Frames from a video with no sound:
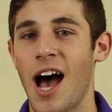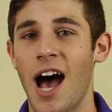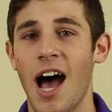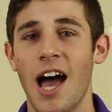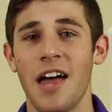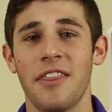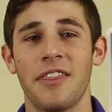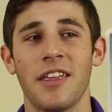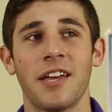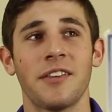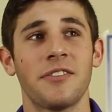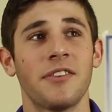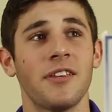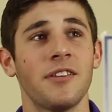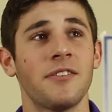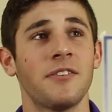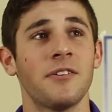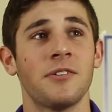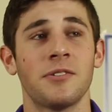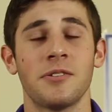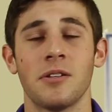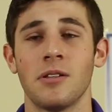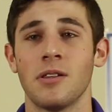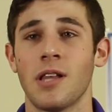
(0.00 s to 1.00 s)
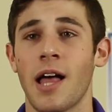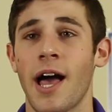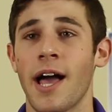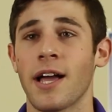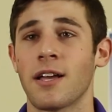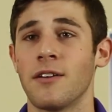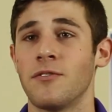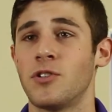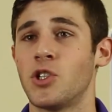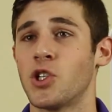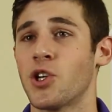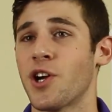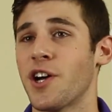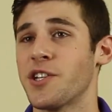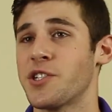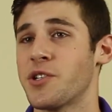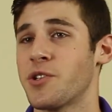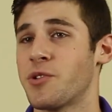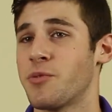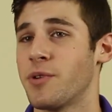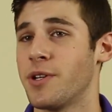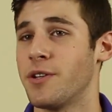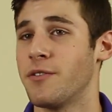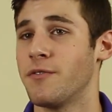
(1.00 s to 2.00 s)
I think that there's a lack of trust
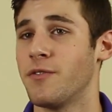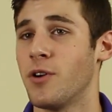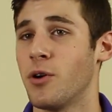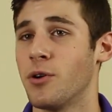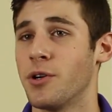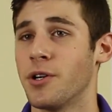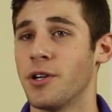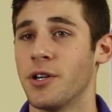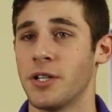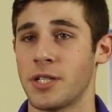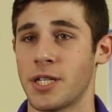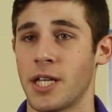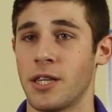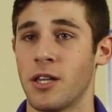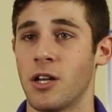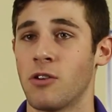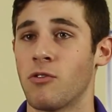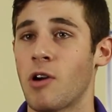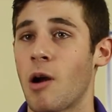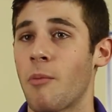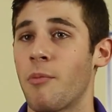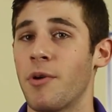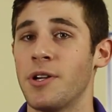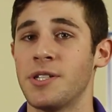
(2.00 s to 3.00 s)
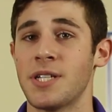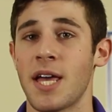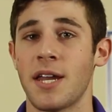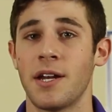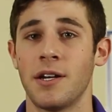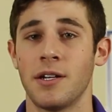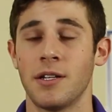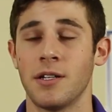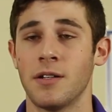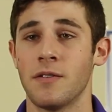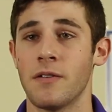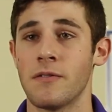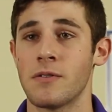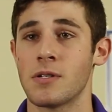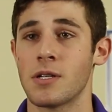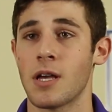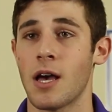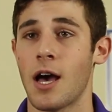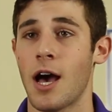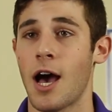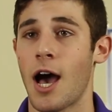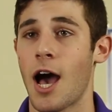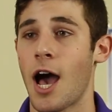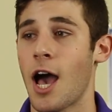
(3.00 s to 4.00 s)
between voters and their representatives.
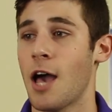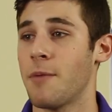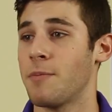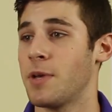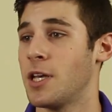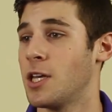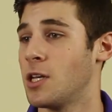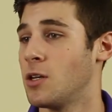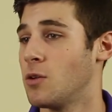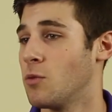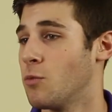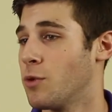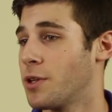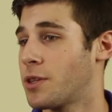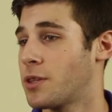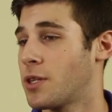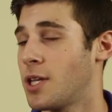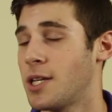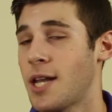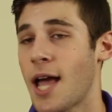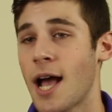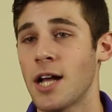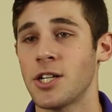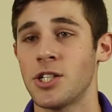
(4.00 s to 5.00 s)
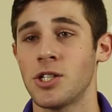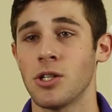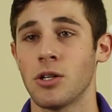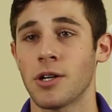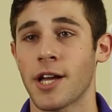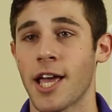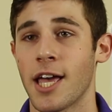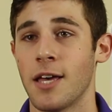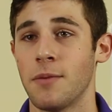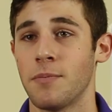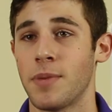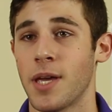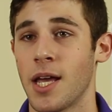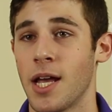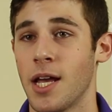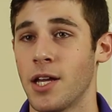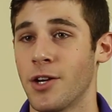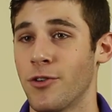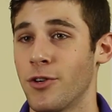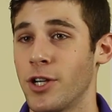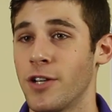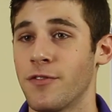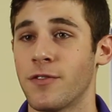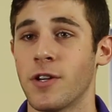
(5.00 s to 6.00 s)
I mean, with the national
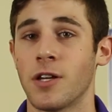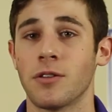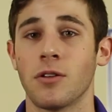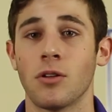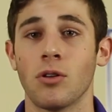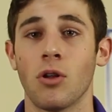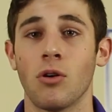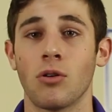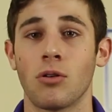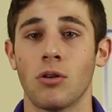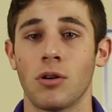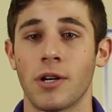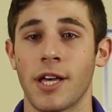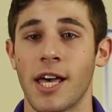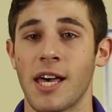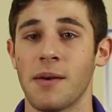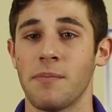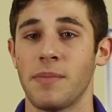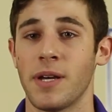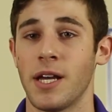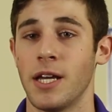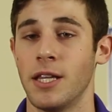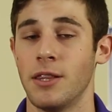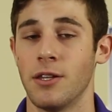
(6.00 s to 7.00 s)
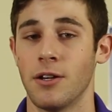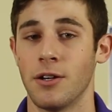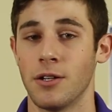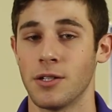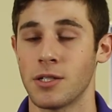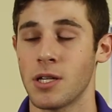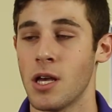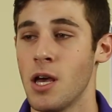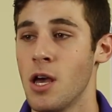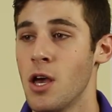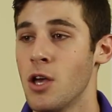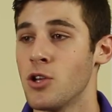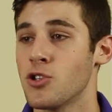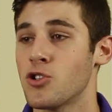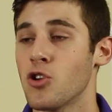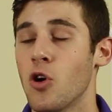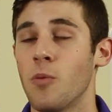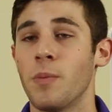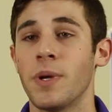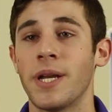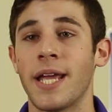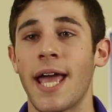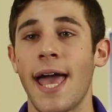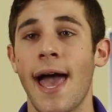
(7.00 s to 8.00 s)
campaign or even on the local campaign, there's
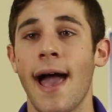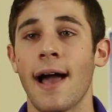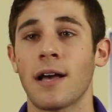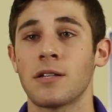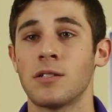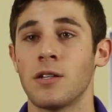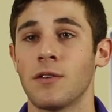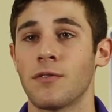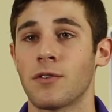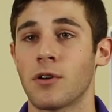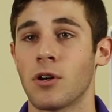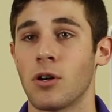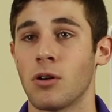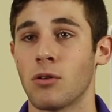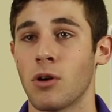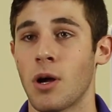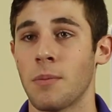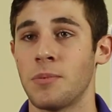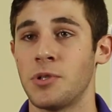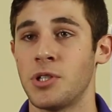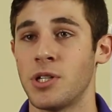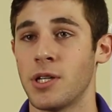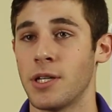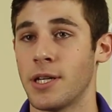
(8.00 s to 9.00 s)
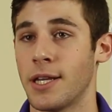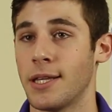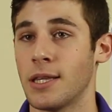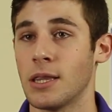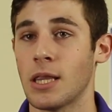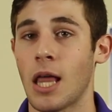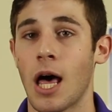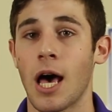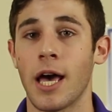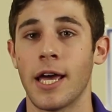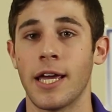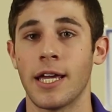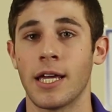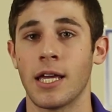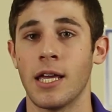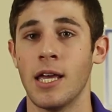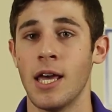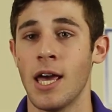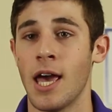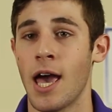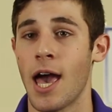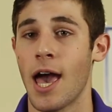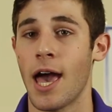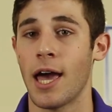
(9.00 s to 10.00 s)
so many acts of corruption and lying.
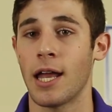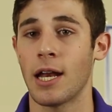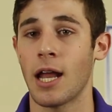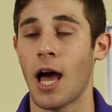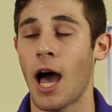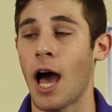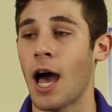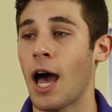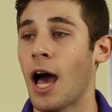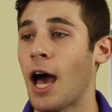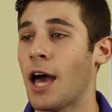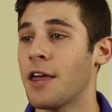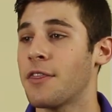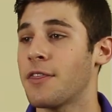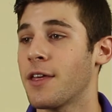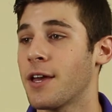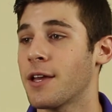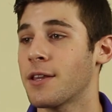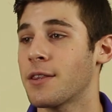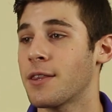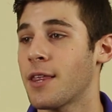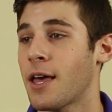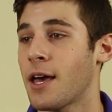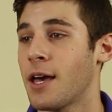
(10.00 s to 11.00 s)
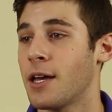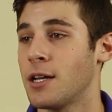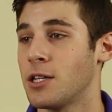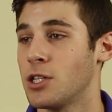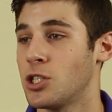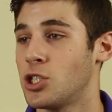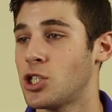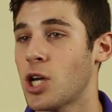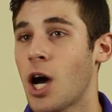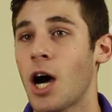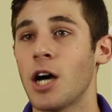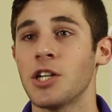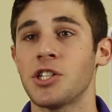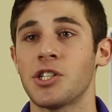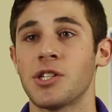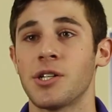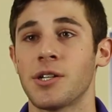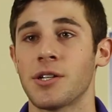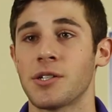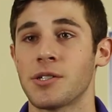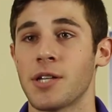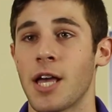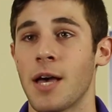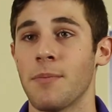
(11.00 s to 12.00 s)
And I think that Josh is
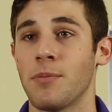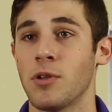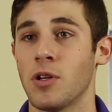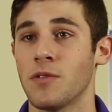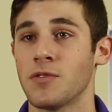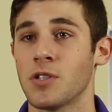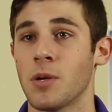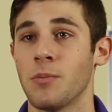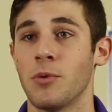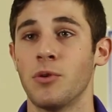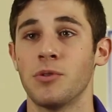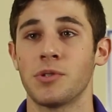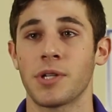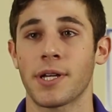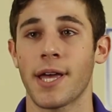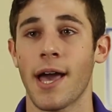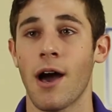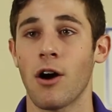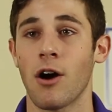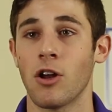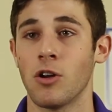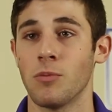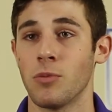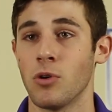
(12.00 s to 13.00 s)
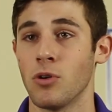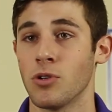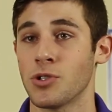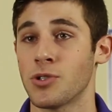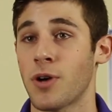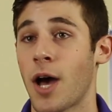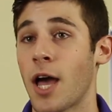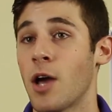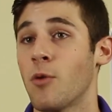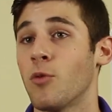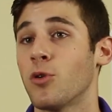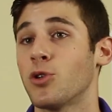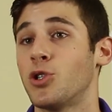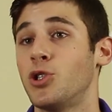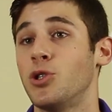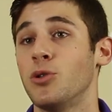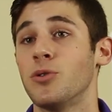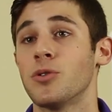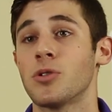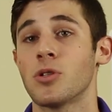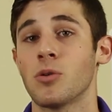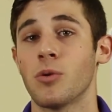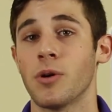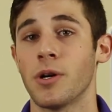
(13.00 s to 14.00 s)
an example of someone who's accountable. So I will
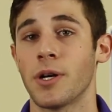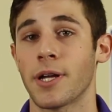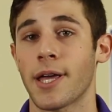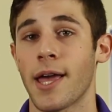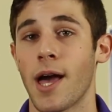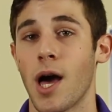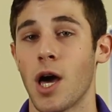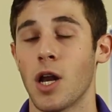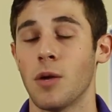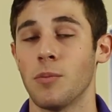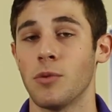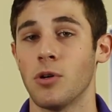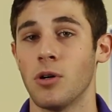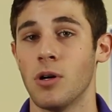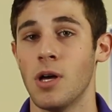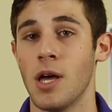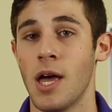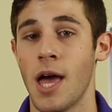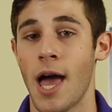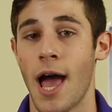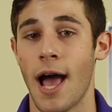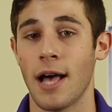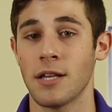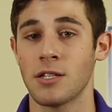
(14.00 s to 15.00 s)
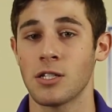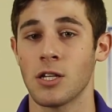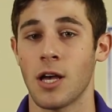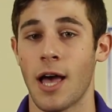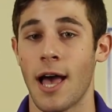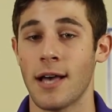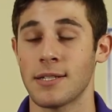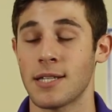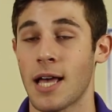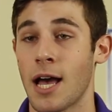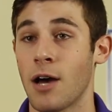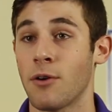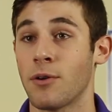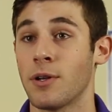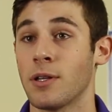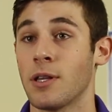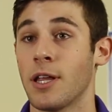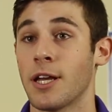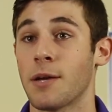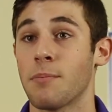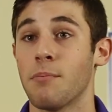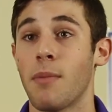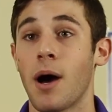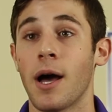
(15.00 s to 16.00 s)
choose the word accountable as how to
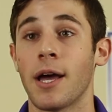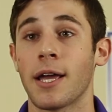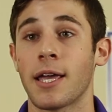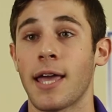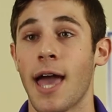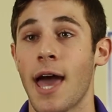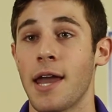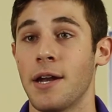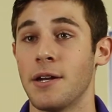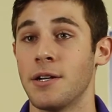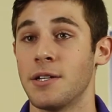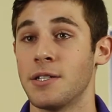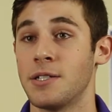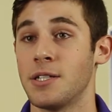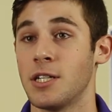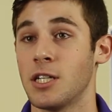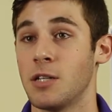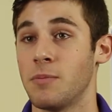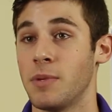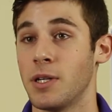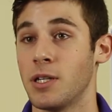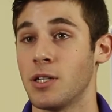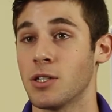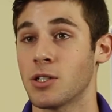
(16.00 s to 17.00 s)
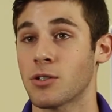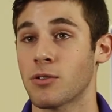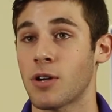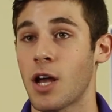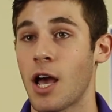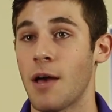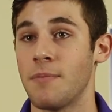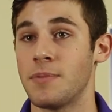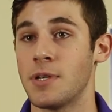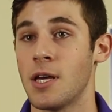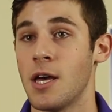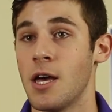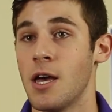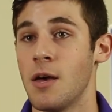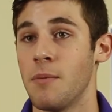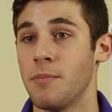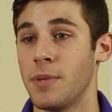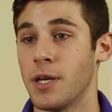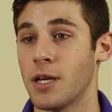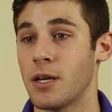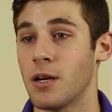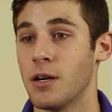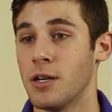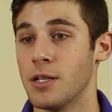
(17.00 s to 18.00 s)
like my candidacy to be described,
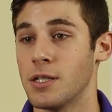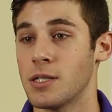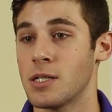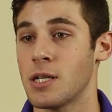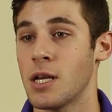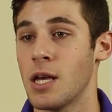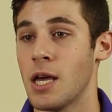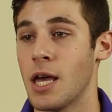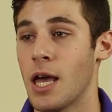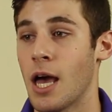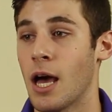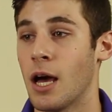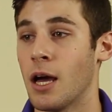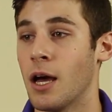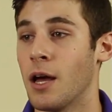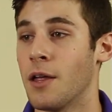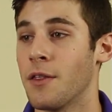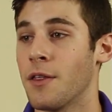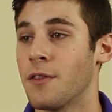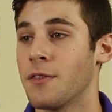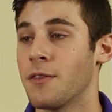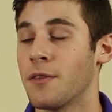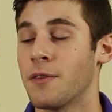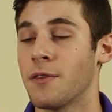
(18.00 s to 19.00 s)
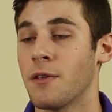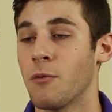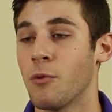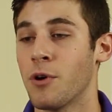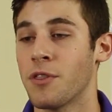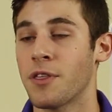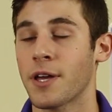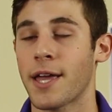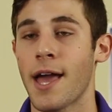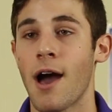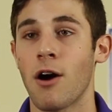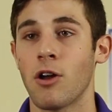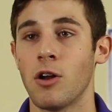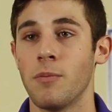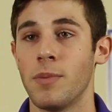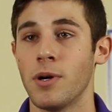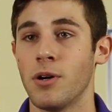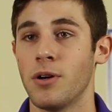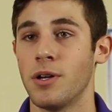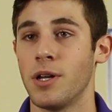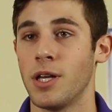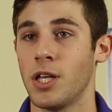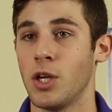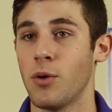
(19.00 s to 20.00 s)
because with
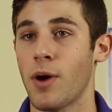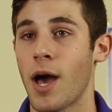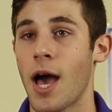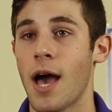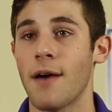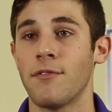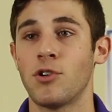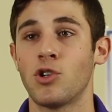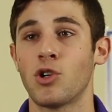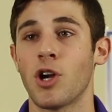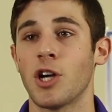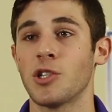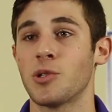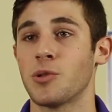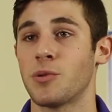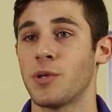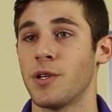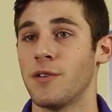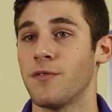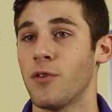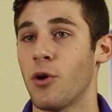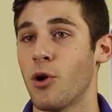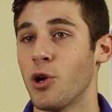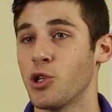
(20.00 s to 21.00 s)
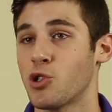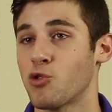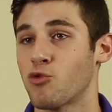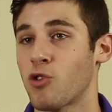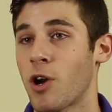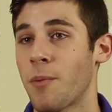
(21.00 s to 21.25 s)
accountability, you have trust between voters and